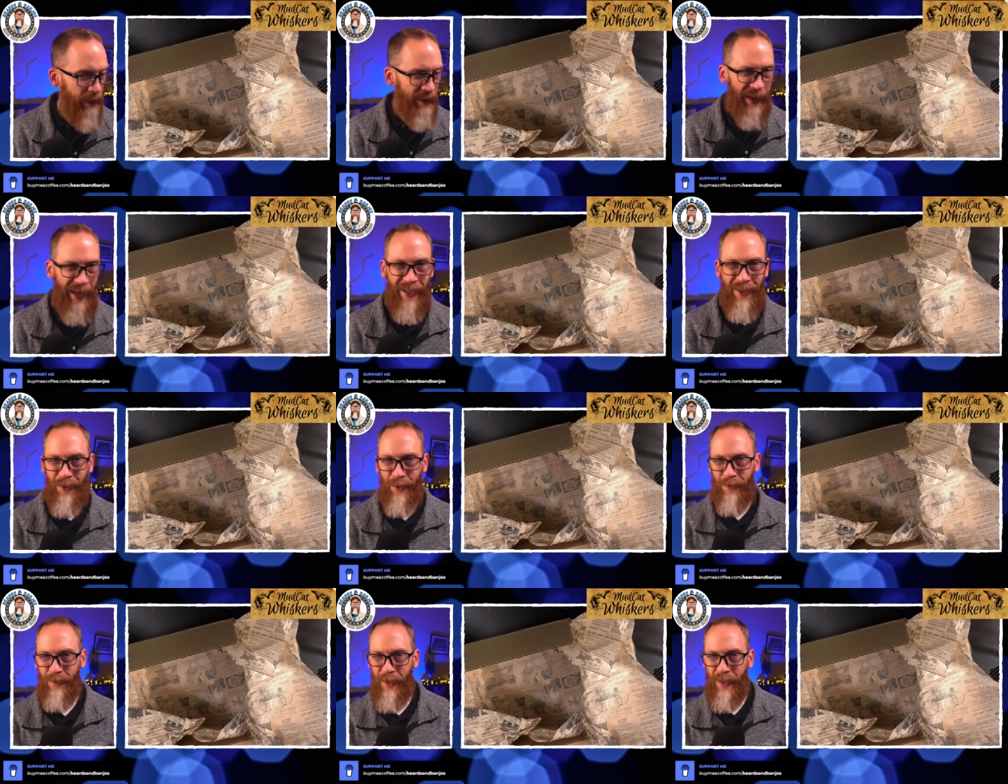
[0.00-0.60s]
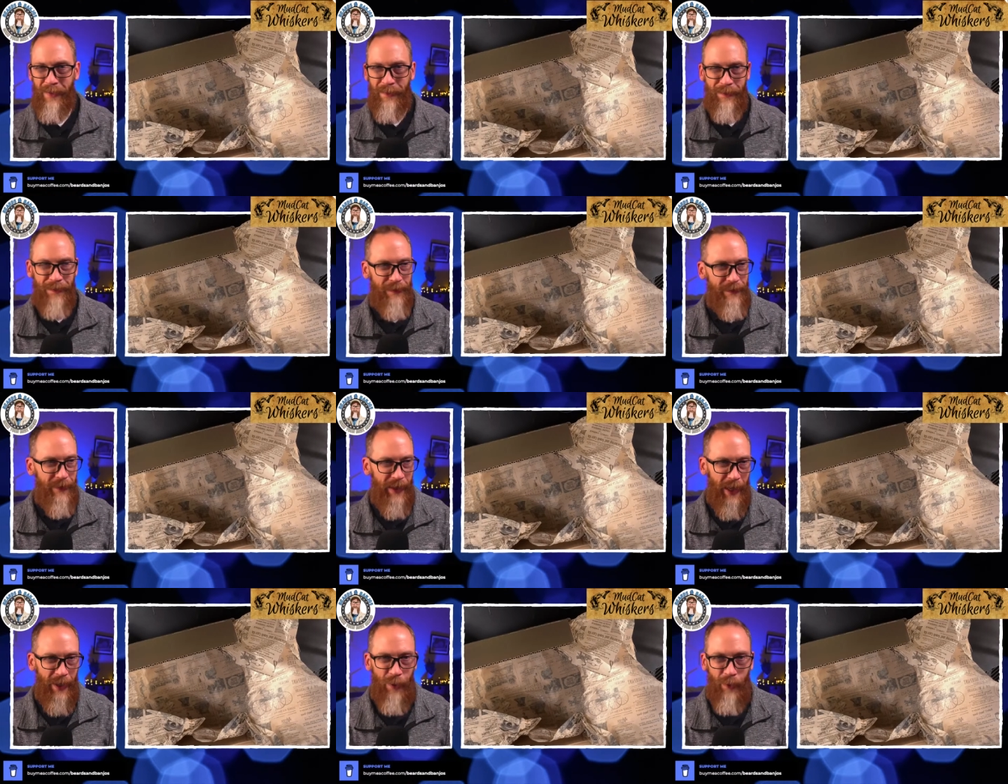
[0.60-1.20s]
I don't
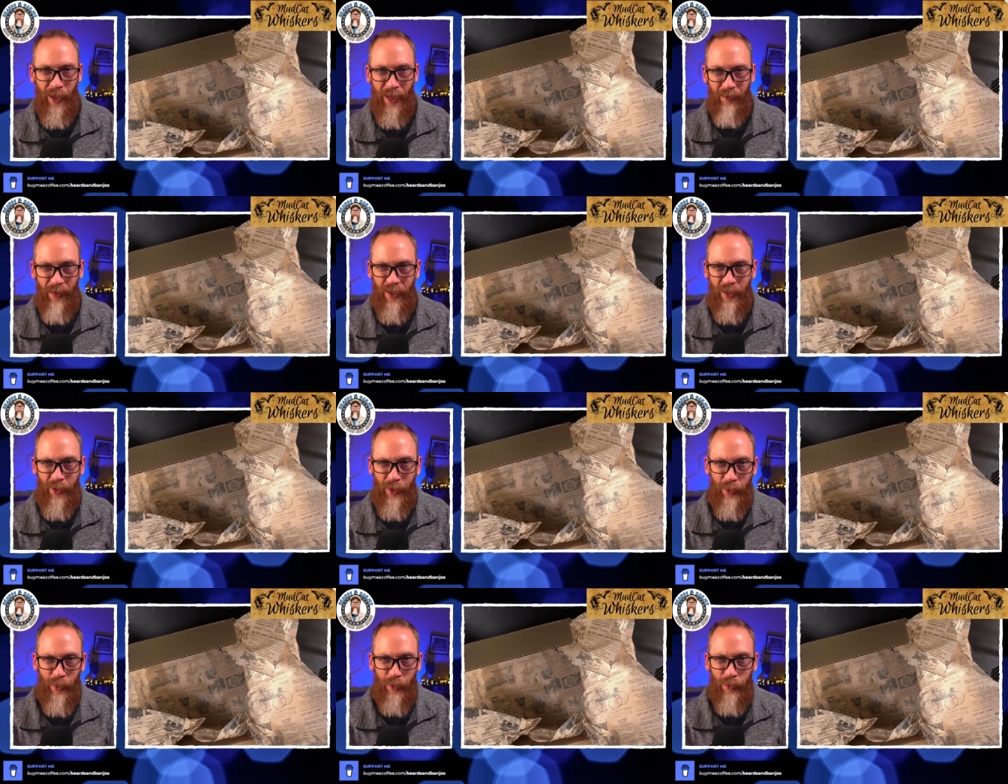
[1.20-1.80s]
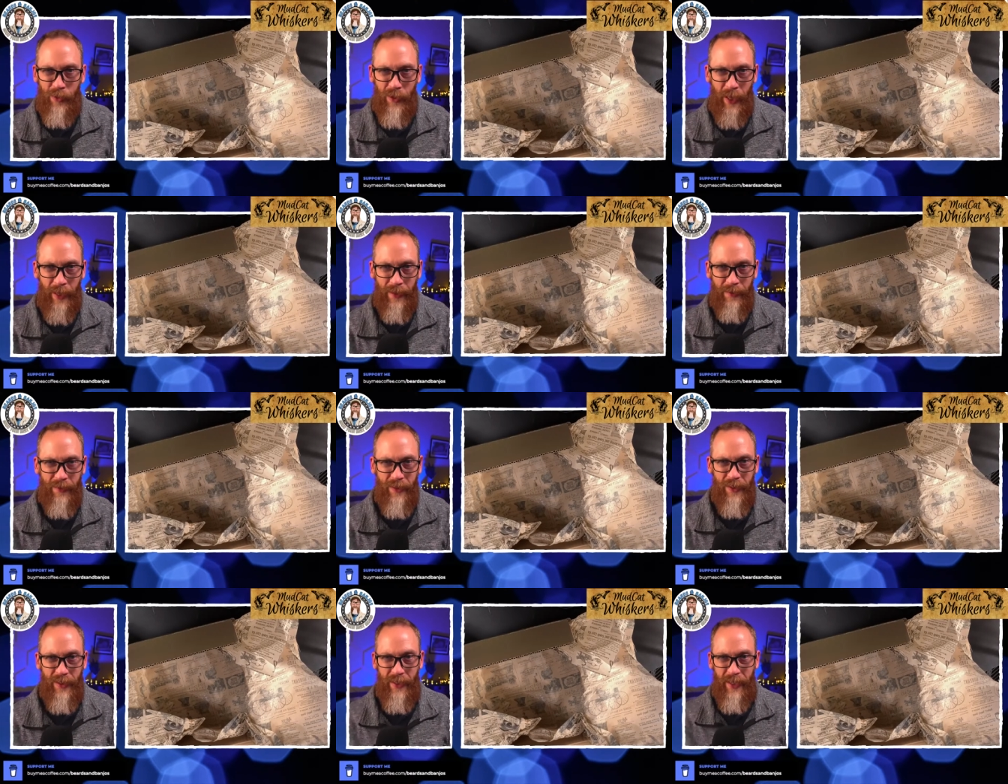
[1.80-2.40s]
have a huge like
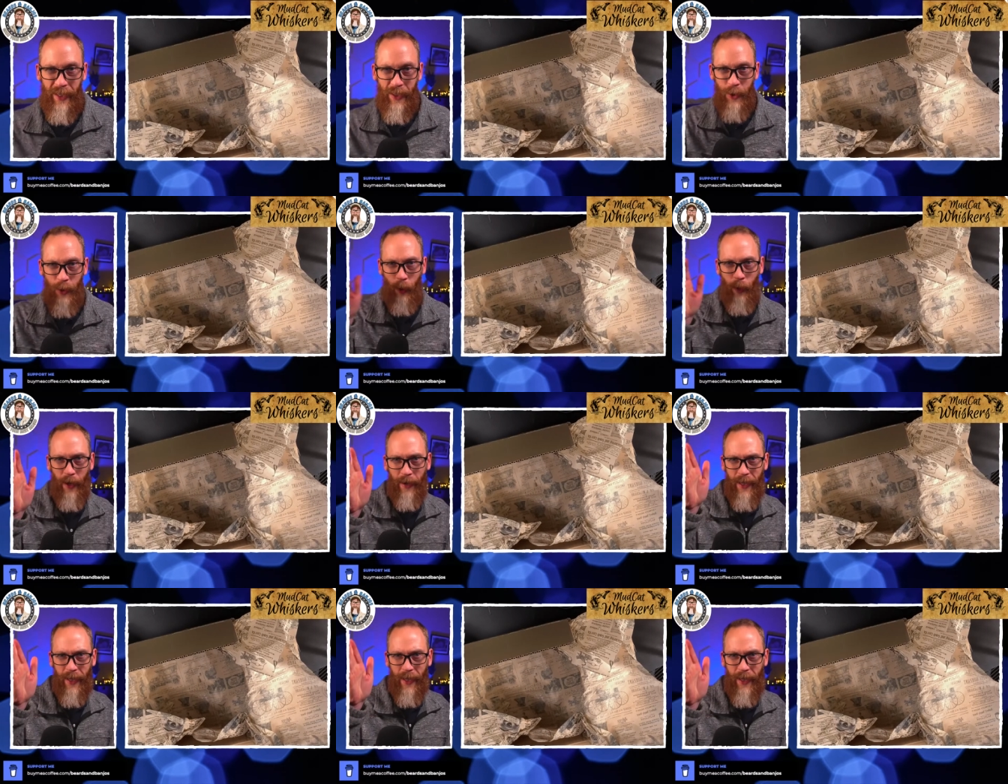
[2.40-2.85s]
schedule.